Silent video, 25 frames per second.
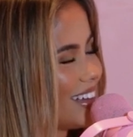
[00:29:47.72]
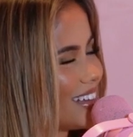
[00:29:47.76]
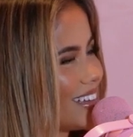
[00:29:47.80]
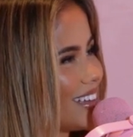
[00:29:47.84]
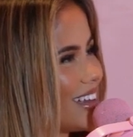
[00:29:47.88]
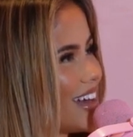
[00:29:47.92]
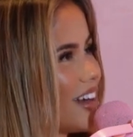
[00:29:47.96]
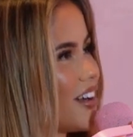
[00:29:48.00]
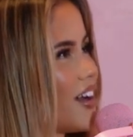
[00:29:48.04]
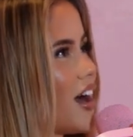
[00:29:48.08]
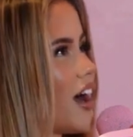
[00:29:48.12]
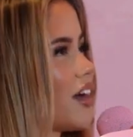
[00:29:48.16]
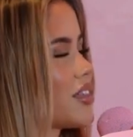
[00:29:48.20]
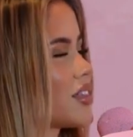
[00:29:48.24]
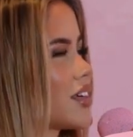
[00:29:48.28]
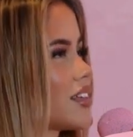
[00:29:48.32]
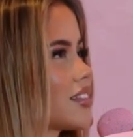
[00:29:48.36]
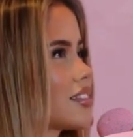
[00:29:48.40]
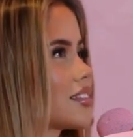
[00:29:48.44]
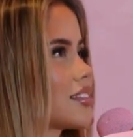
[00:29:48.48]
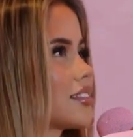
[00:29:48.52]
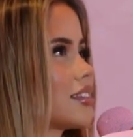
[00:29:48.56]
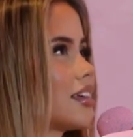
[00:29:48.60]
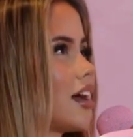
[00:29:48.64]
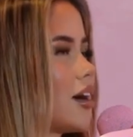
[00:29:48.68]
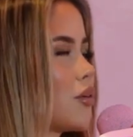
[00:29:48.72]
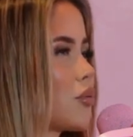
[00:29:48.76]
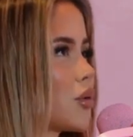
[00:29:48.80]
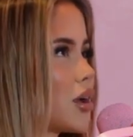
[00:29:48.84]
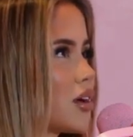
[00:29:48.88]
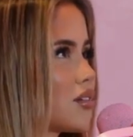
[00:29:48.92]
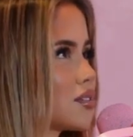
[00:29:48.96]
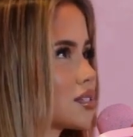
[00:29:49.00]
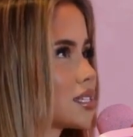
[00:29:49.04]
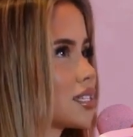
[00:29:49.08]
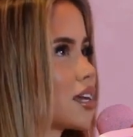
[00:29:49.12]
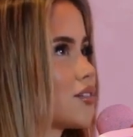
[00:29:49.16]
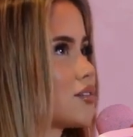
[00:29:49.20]
Yeah, and I think when I
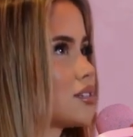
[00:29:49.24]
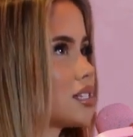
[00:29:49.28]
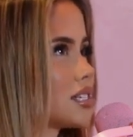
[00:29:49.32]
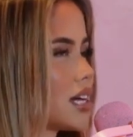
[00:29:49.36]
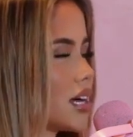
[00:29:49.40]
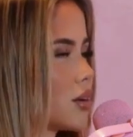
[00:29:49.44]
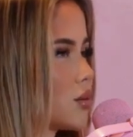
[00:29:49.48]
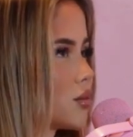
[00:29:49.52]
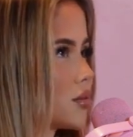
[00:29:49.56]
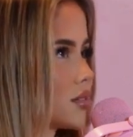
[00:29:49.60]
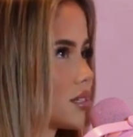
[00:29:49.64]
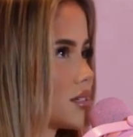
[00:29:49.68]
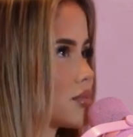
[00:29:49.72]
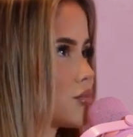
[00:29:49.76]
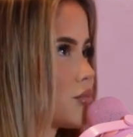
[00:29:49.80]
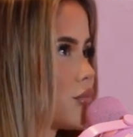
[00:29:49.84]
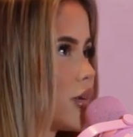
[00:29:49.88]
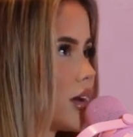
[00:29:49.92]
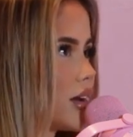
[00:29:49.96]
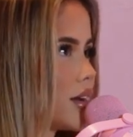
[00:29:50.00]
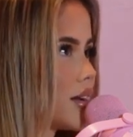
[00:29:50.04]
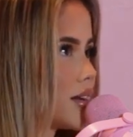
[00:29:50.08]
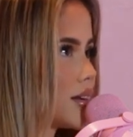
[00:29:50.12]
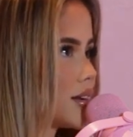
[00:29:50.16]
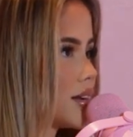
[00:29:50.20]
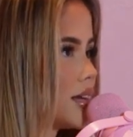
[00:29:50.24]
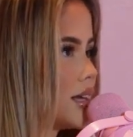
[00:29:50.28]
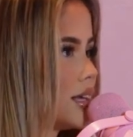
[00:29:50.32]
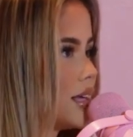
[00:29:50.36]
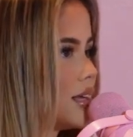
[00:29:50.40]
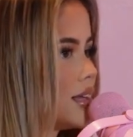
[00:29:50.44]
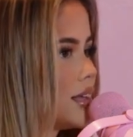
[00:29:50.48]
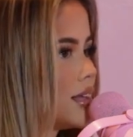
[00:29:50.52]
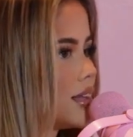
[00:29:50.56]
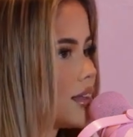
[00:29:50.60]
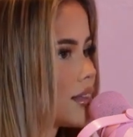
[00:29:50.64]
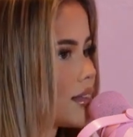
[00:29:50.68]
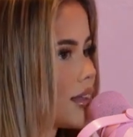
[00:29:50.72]
was 17 was when it
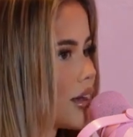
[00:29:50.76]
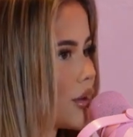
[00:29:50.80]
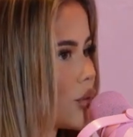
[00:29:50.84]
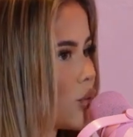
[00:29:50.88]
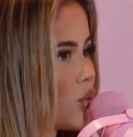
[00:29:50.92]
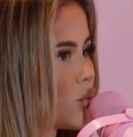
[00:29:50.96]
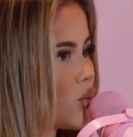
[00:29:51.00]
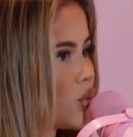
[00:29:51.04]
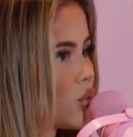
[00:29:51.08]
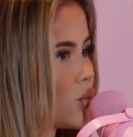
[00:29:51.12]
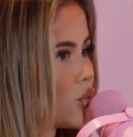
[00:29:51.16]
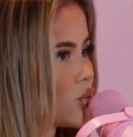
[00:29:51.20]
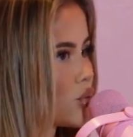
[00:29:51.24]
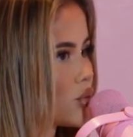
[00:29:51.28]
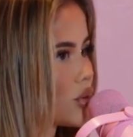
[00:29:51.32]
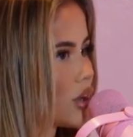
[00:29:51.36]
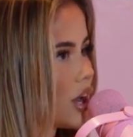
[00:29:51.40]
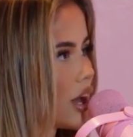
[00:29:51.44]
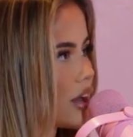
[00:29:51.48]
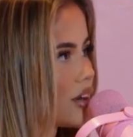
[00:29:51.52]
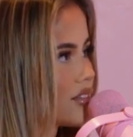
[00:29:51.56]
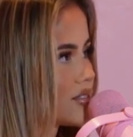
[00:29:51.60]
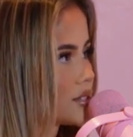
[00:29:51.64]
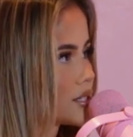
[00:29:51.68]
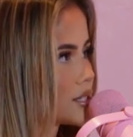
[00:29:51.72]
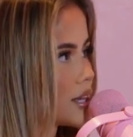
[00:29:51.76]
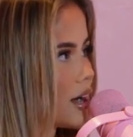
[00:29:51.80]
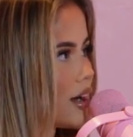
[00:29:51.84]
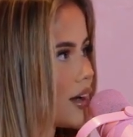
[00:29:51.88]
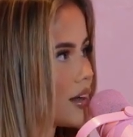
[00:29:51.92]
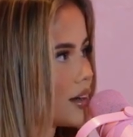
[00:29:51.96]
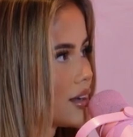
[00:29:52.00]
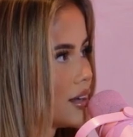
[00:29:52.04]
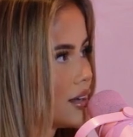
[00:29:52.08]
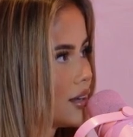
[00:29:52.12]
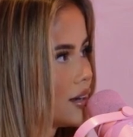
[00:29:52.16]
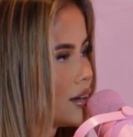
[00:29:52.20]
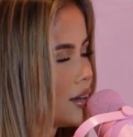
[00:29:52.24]
like all kind of
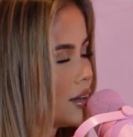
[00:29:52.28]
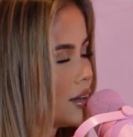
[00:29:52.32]
started.